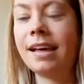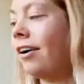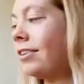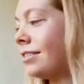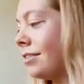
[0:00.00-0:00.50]

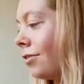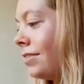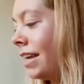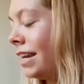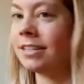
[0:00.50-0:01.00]
also
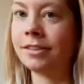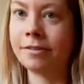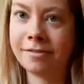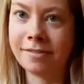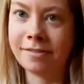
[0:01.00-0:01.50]
rotating to
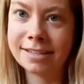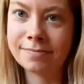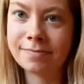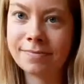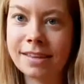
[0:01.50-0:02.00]
the right.
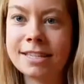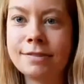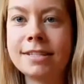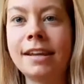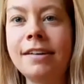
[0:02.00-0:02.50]
So
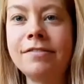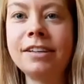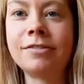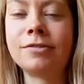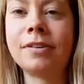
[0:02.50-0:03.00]
it's a lovely
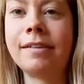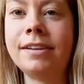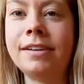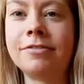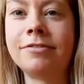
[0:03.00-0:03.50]
rule that we
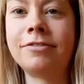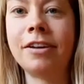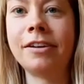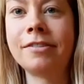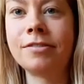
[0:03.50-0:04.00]
can
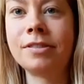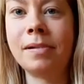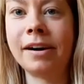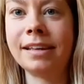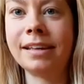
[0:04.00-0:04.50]
follow through the
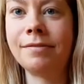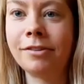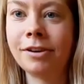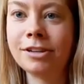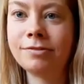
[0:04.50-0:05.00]
body, and we're
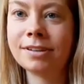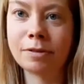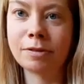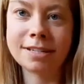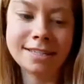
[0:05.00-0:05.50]
going to
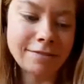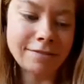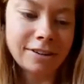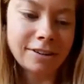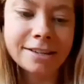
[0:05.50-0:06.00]
explore
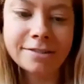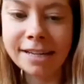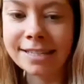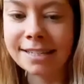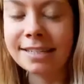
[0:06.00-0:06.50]
several
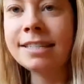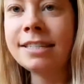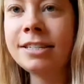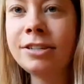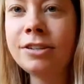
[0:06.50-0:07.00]

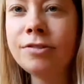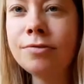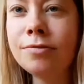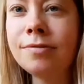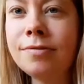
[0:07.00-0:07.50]
exercises
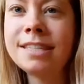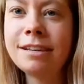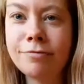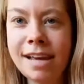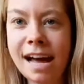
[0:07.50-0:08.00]
to
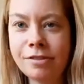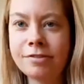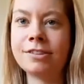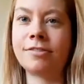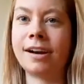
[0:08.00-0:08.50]
see if we have
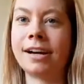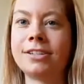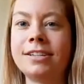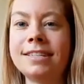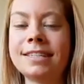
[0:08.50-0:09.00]
those
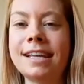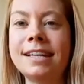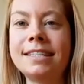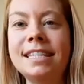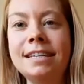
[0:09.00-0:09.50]
interactions
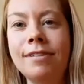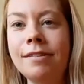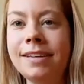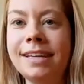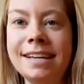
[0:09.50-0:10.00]
and see what
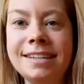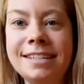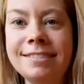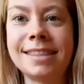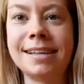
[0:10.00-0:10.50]
we can
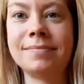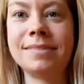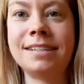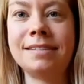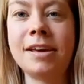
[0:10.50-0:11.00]
do with them
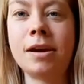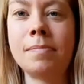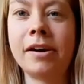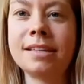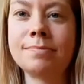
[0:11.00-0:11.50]
to make our
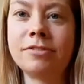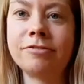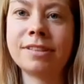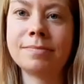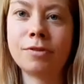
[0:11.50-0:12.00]
bodies move
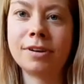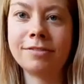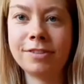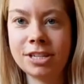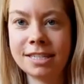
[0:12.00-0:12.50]
with more
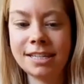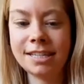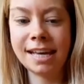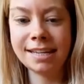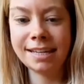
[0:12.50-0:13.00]
efficiency
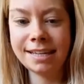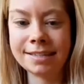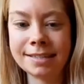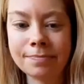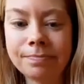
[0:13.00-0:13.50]
and ease.